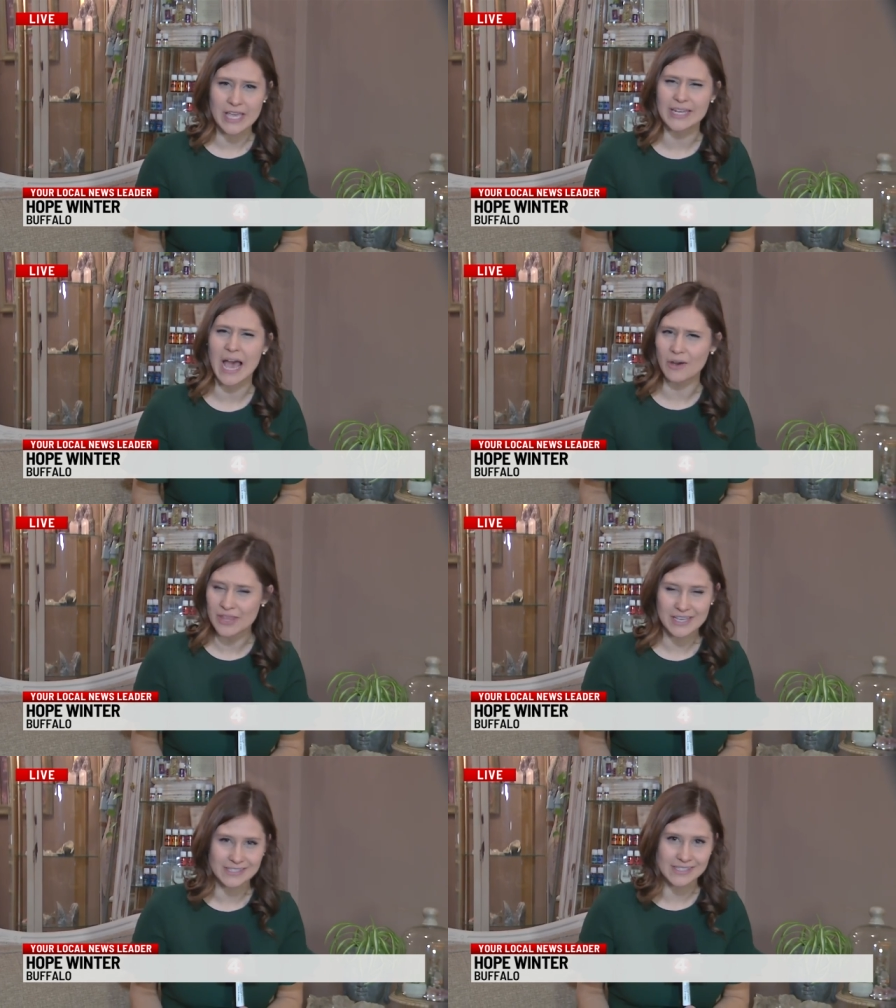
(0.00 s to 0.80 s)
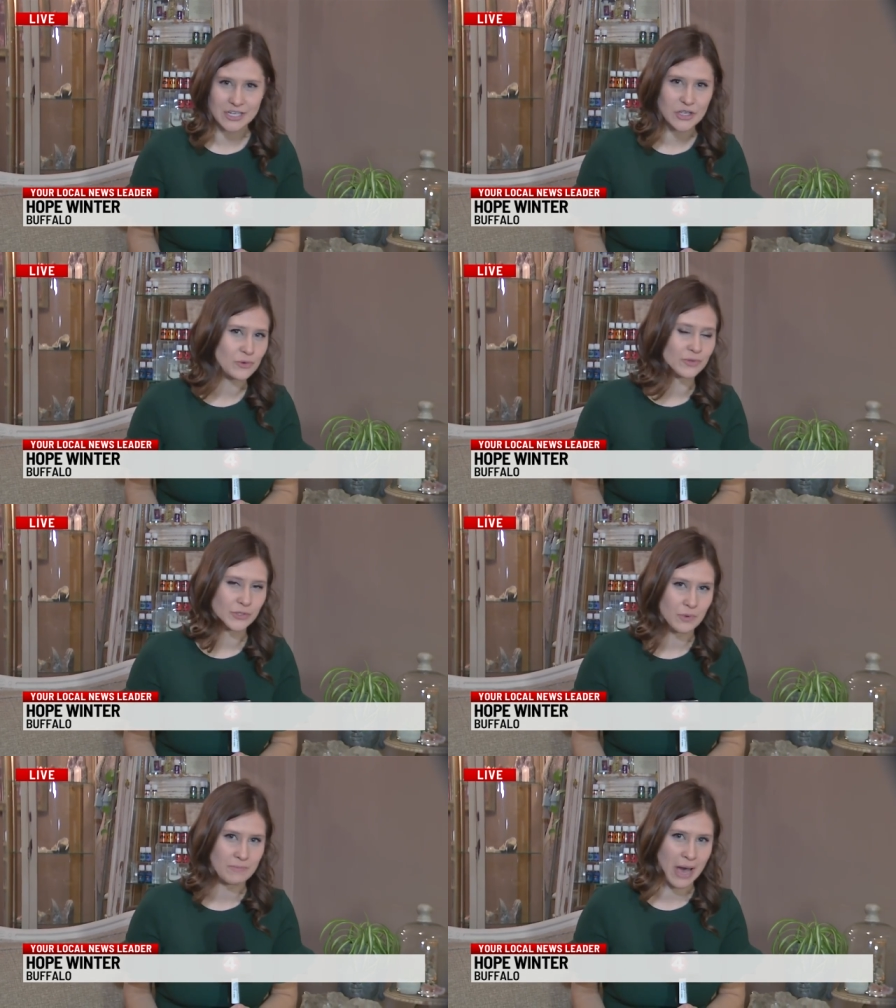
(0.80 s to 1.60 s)
and how they continue
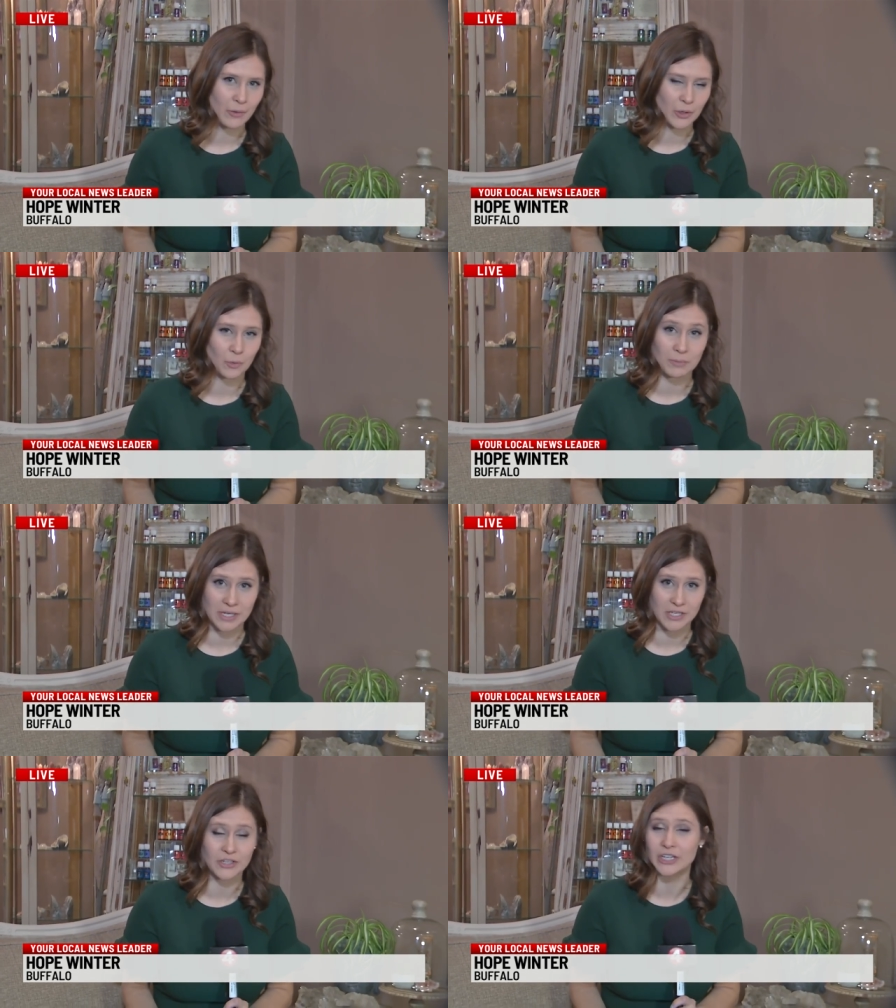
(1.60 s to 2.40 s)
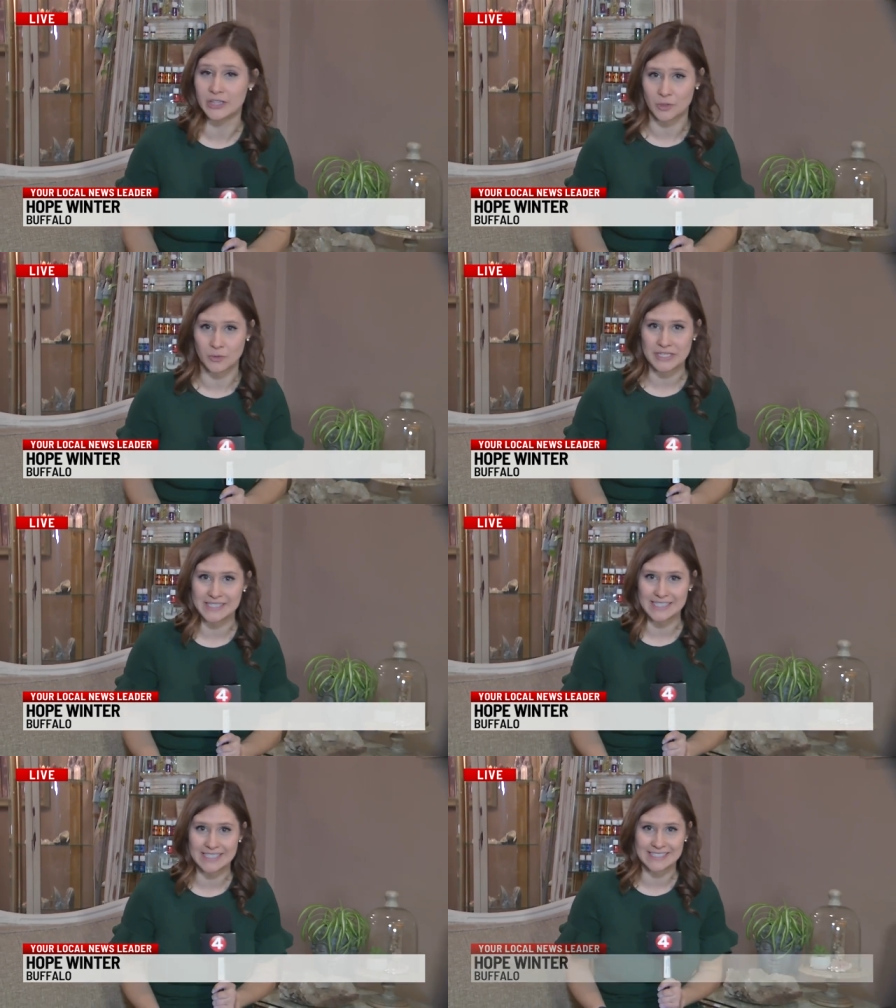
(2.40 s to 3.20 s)
to empower women here in the Queen
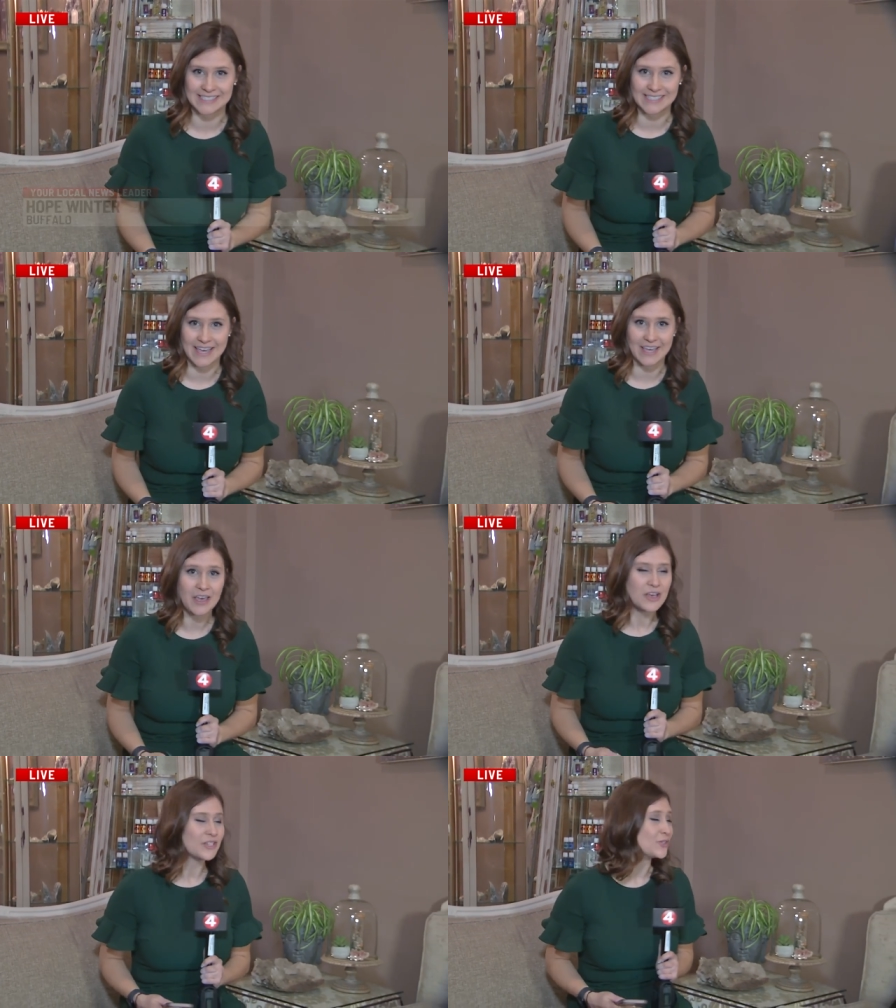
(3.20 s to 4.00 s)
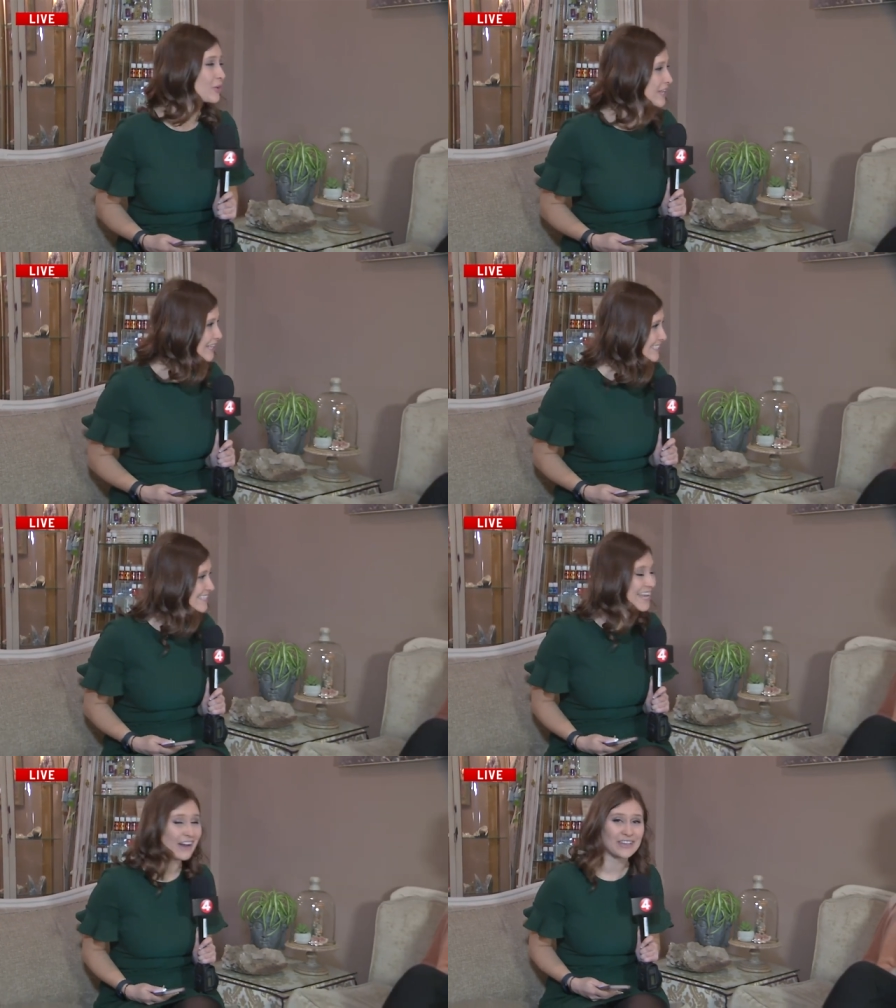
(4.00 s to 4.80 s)
City today. Joining us
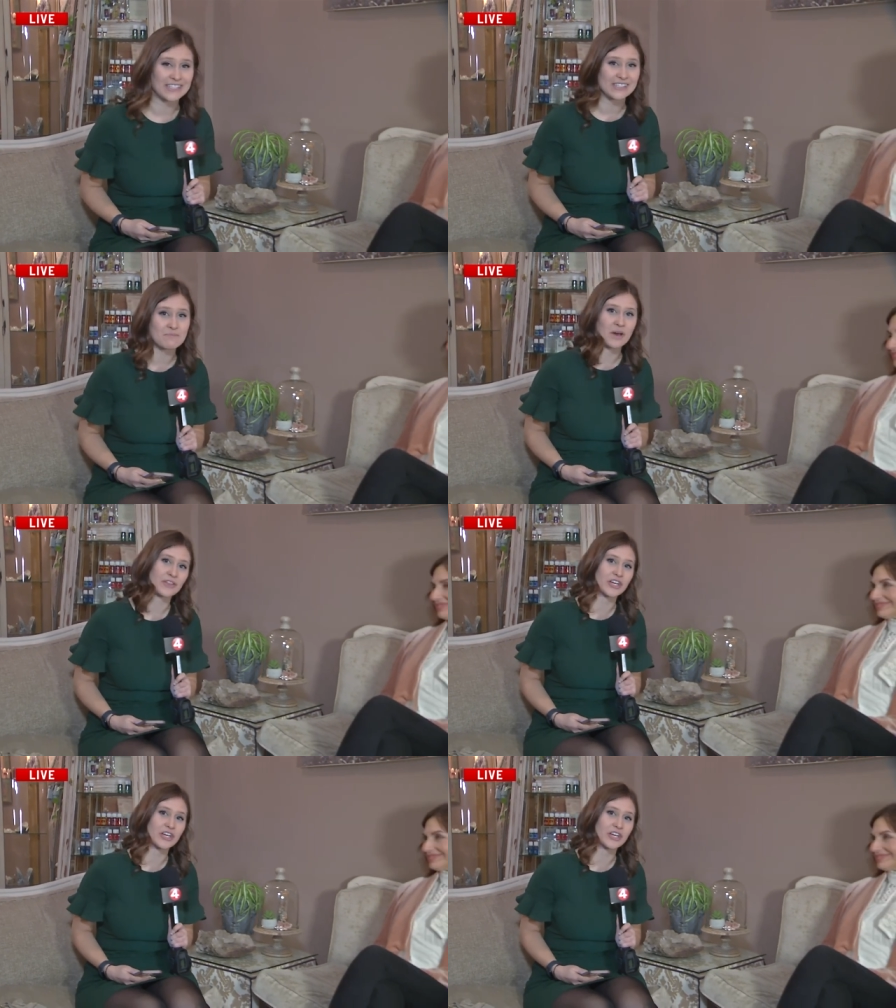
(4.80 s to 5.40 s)
now is the mother